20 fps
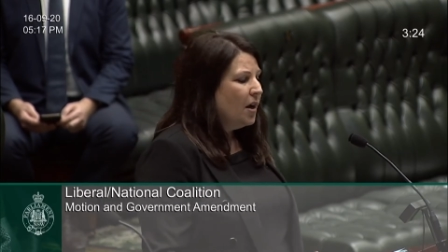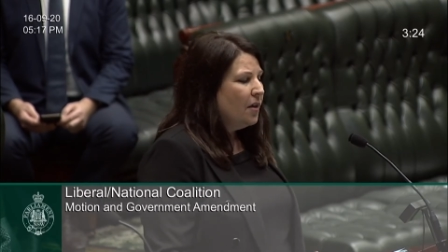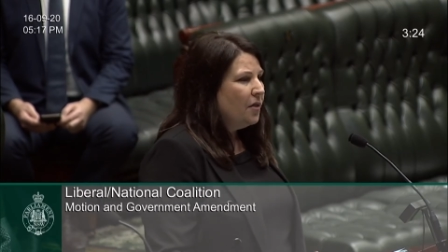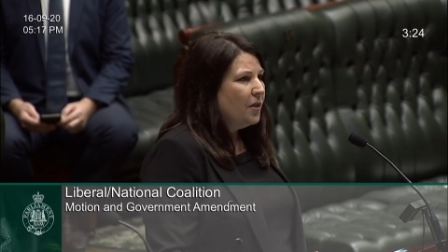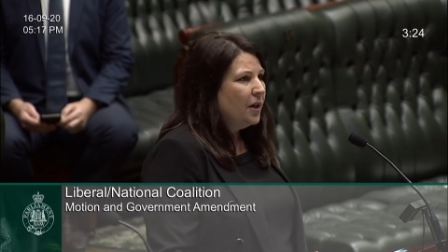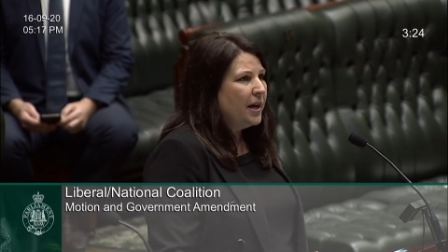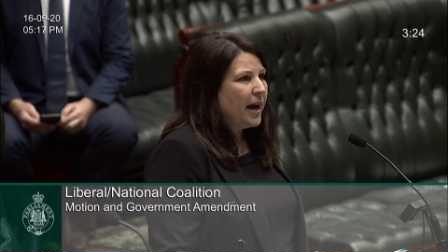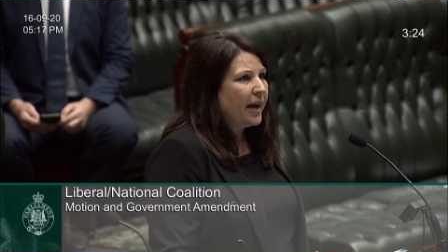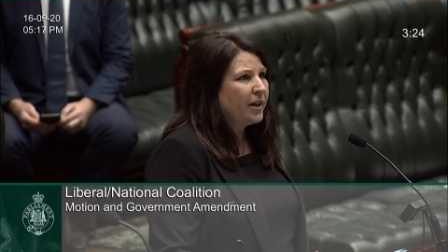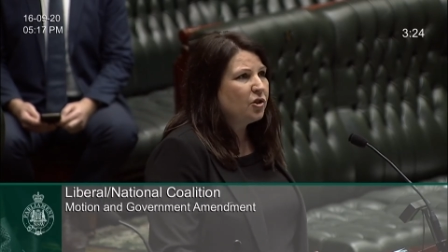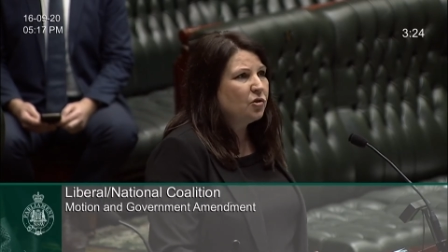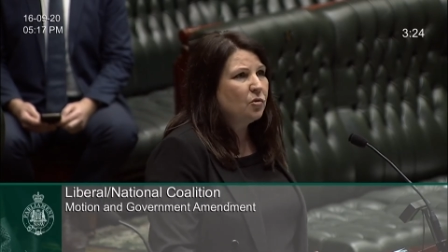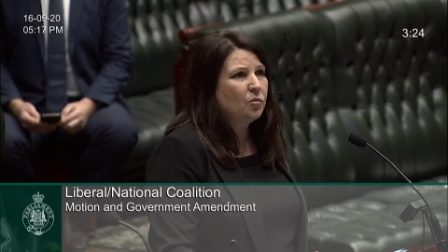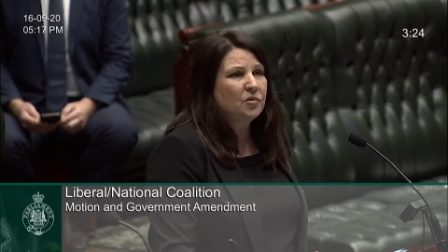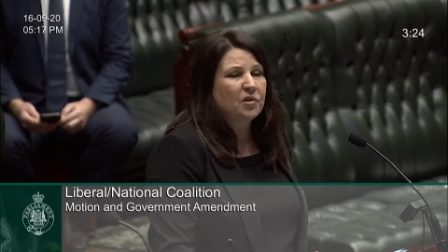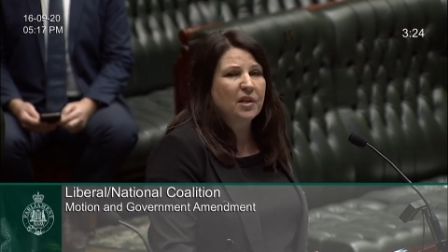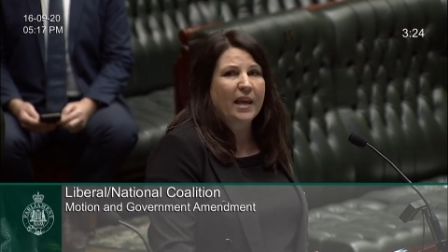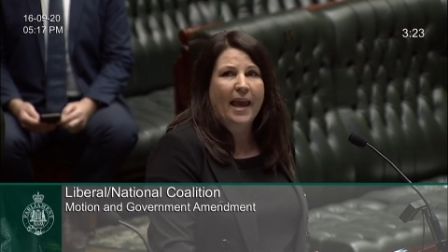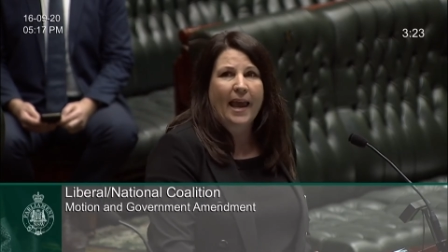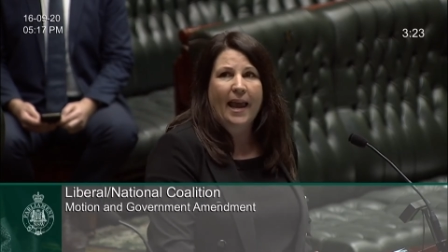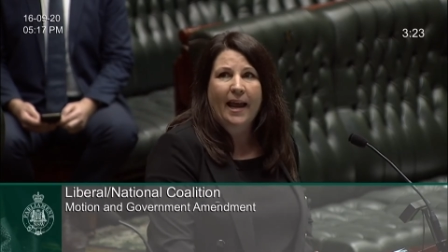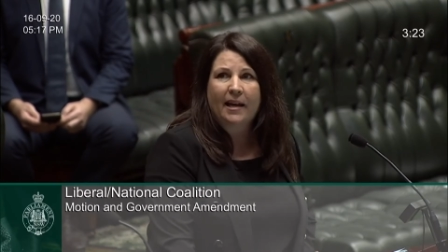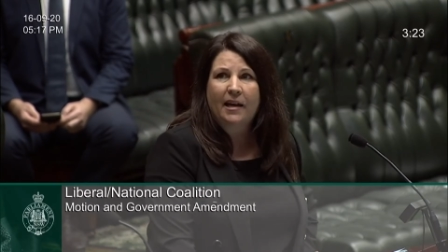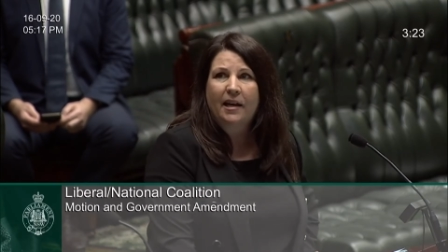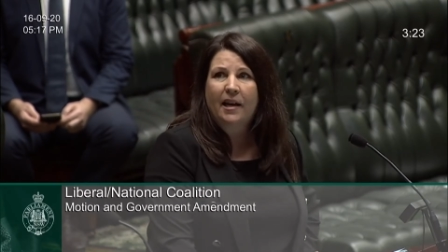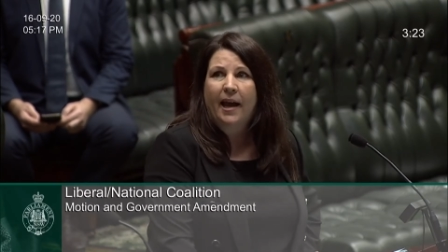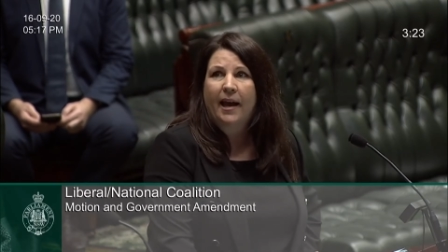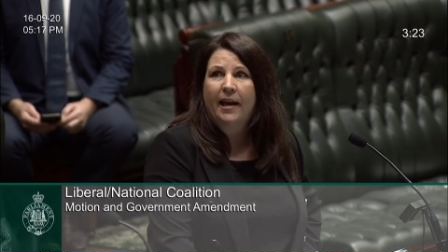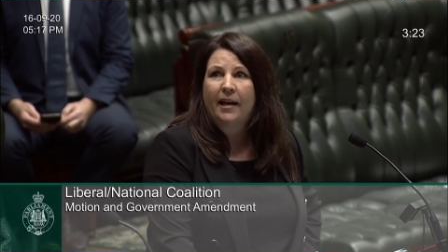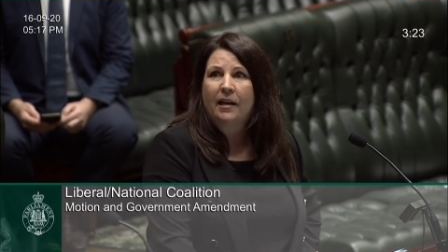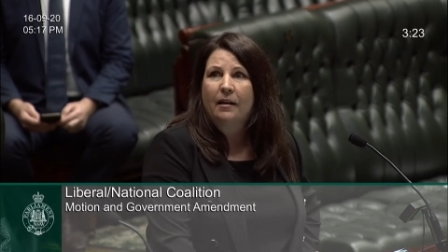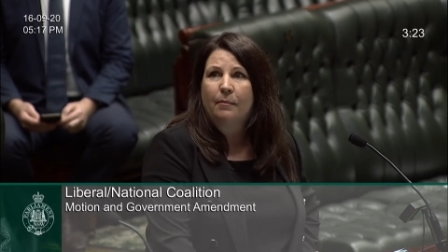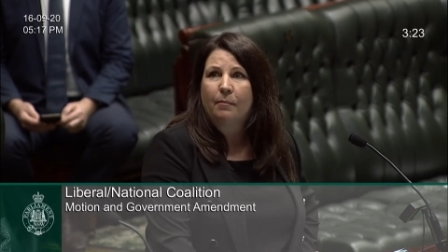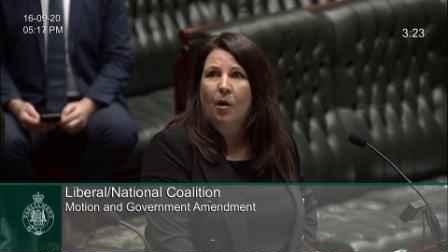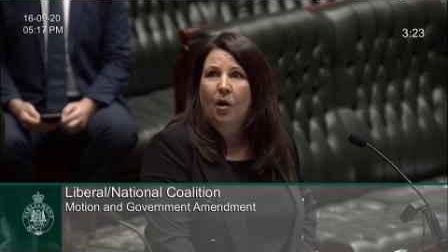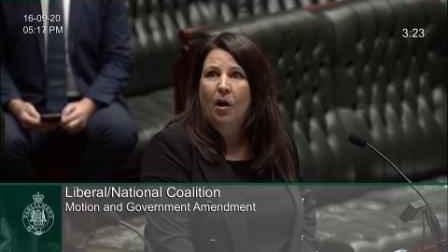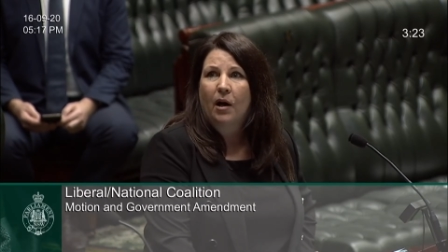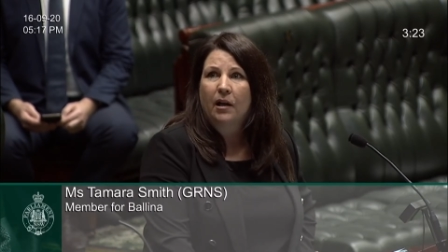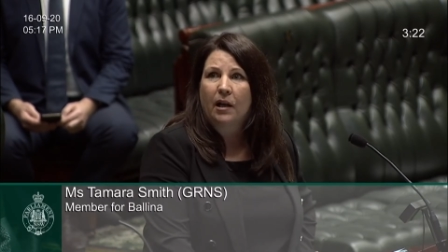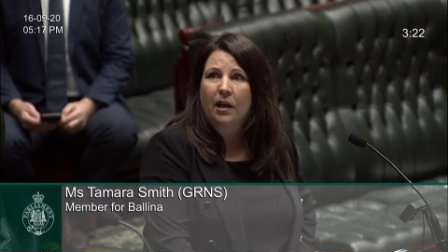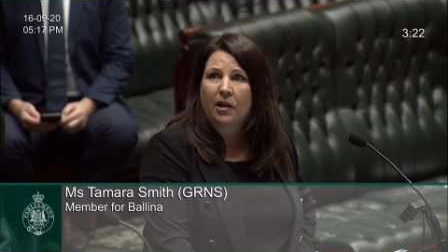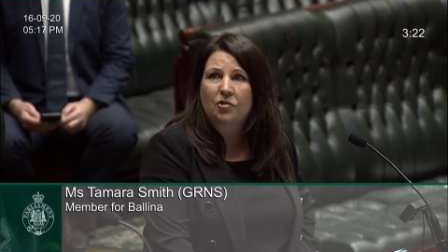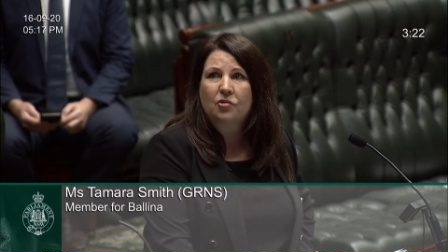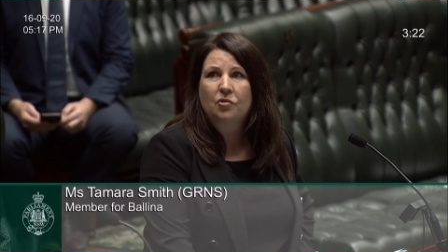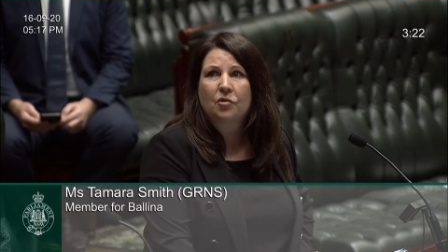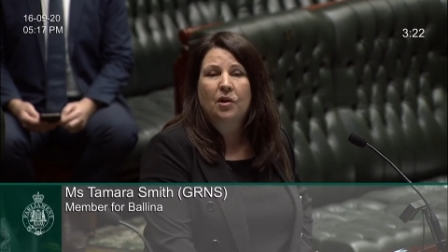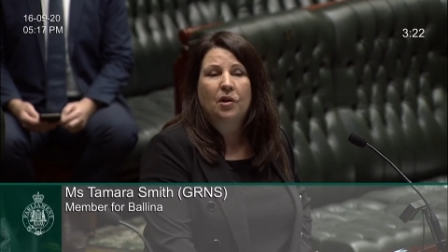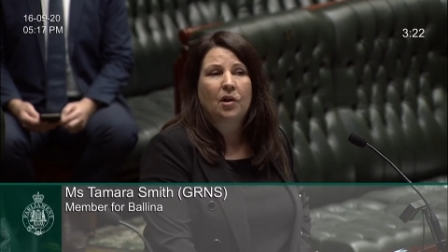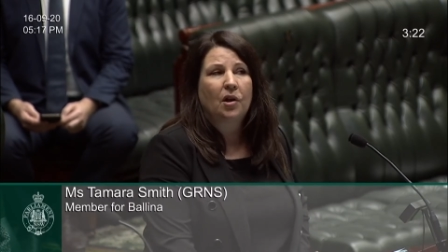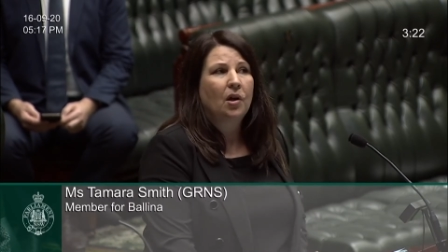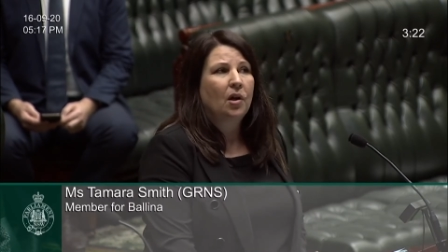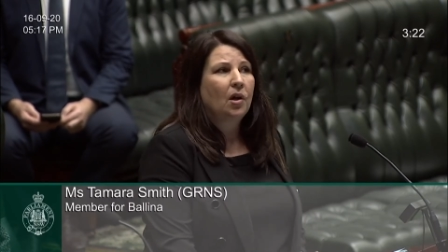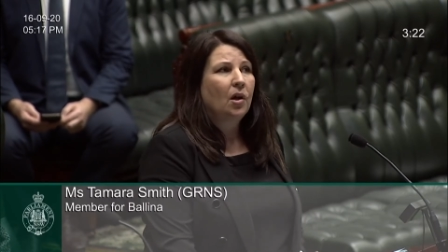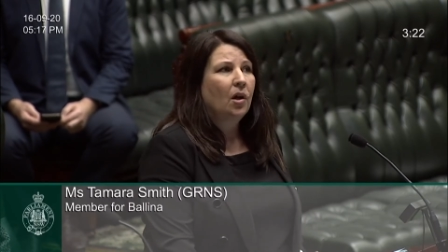the Nationals candidate in my electorate